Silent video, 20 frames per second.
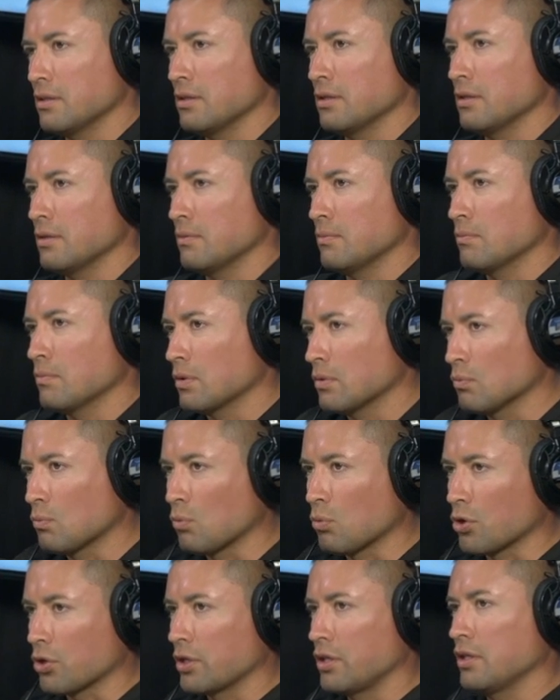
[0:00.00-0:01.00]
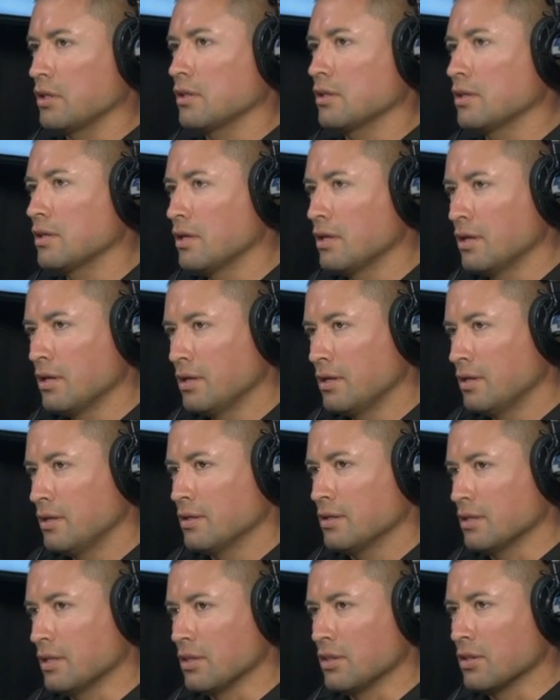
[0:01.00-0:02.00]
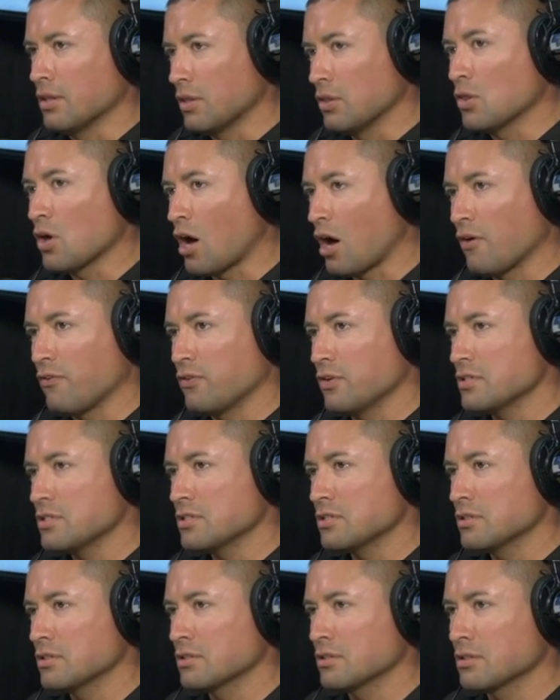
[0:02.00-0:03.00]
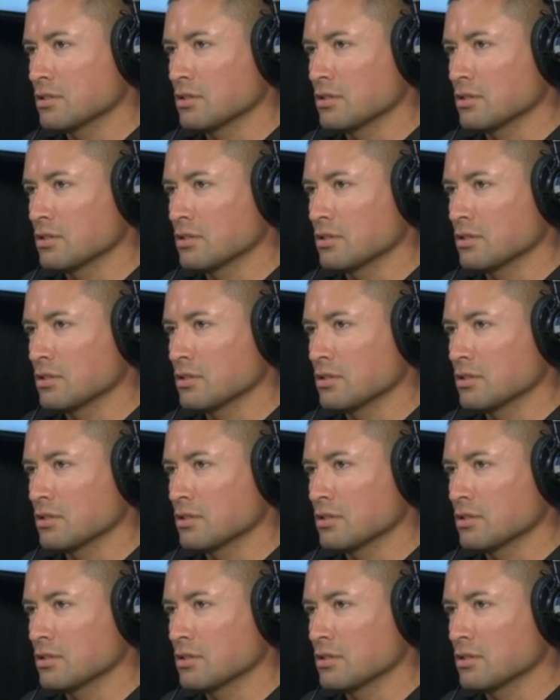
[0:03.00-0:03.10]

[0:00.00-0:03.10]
and, and working in, in the office,